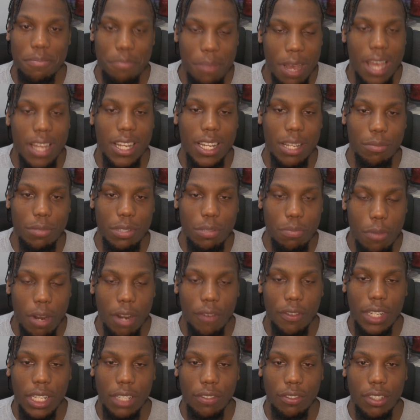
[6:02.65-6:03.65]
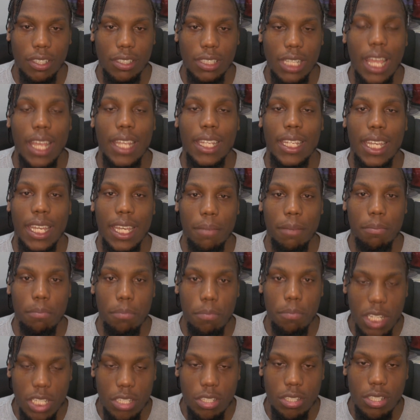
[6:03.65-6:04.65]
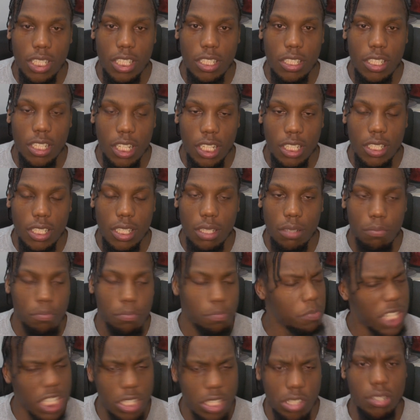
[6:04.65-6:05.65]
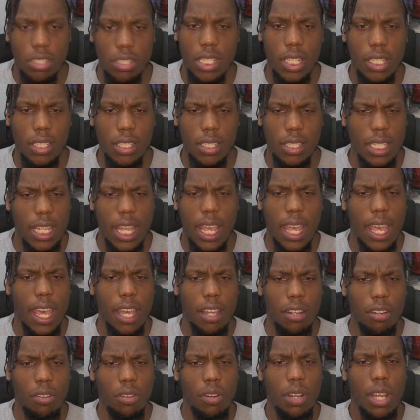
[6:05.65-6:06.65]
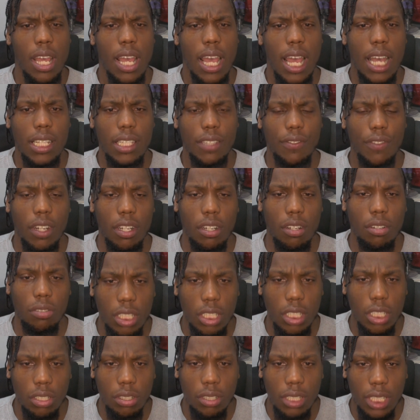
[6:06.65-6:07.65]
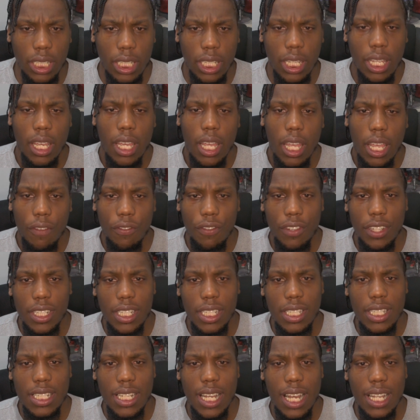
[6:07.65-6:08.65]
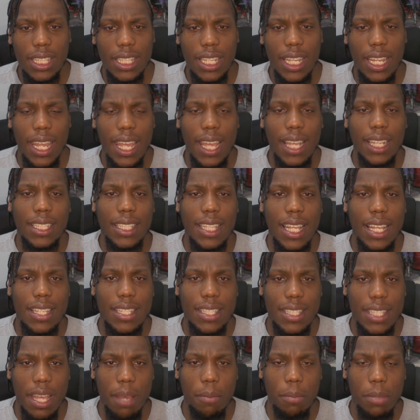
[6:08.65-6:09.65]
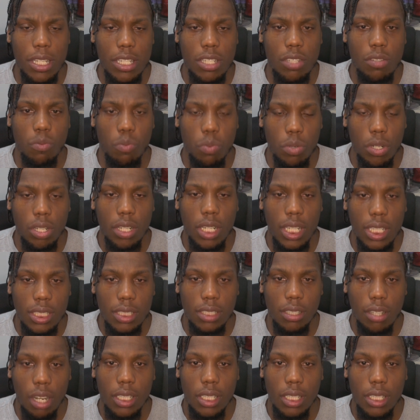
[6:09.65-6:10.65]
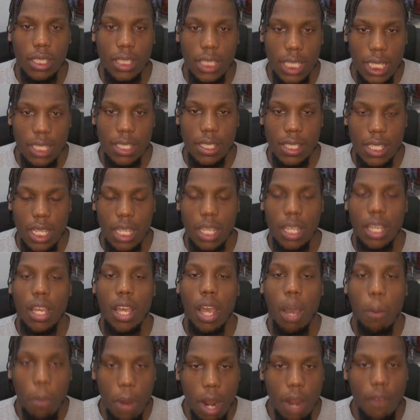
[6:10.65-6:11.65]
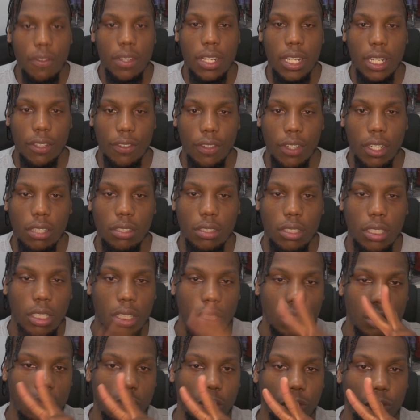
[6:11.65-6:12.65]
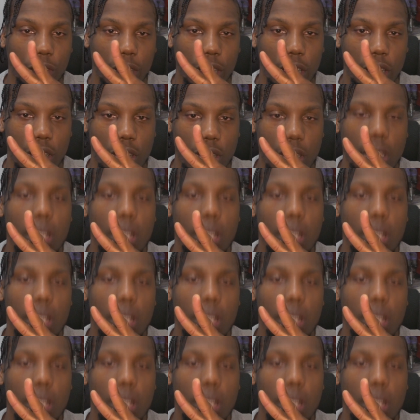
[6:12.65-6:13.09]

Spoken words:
My name is Marvin XFiles, aka Mr. Sexy Dad on As If I Coach Lily. If it doesn't got that X, that stamp is real, it's authentic. Marvin XFiles, two fingers.